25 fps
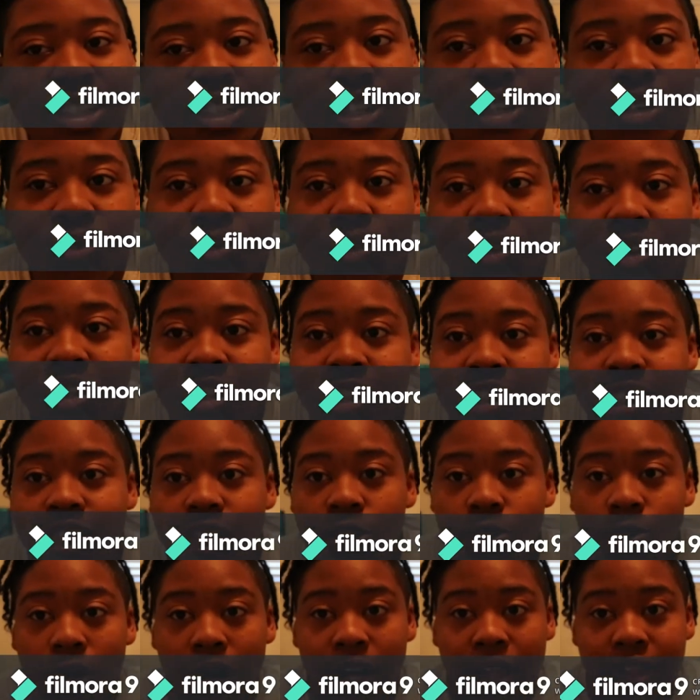But we're gonna
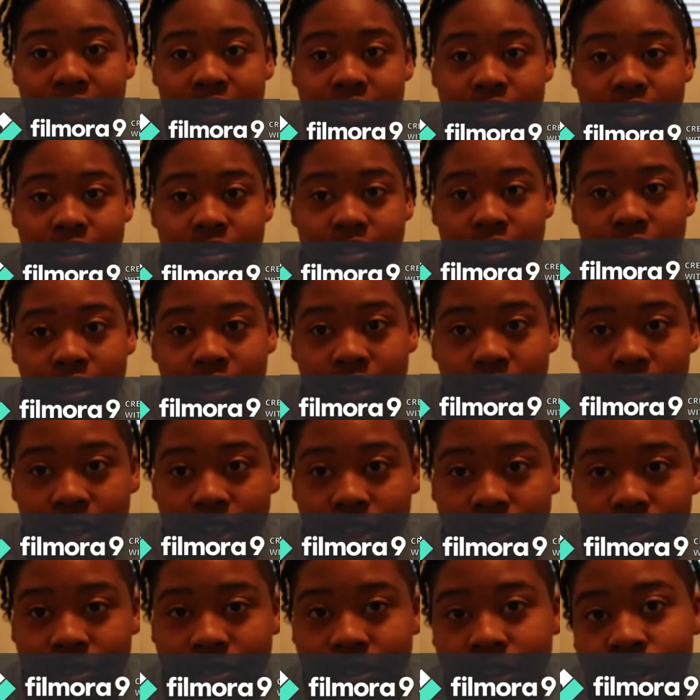see how this is gonna
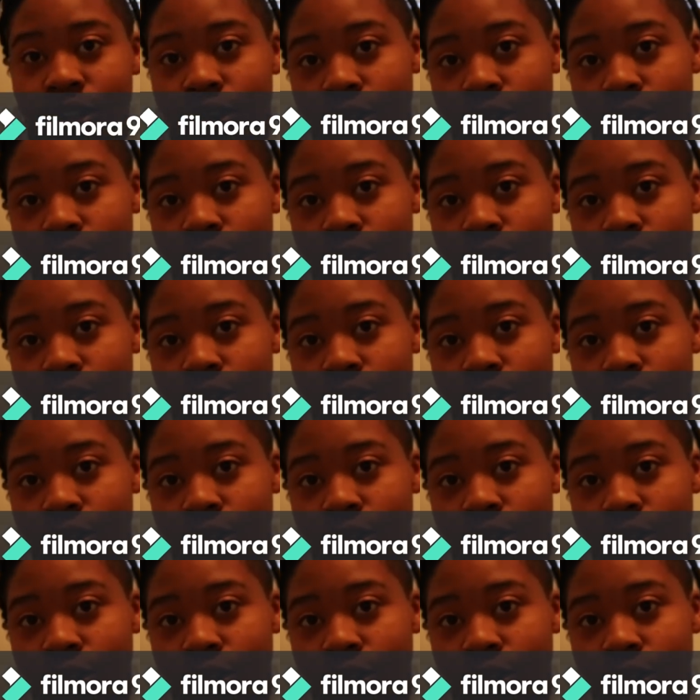go.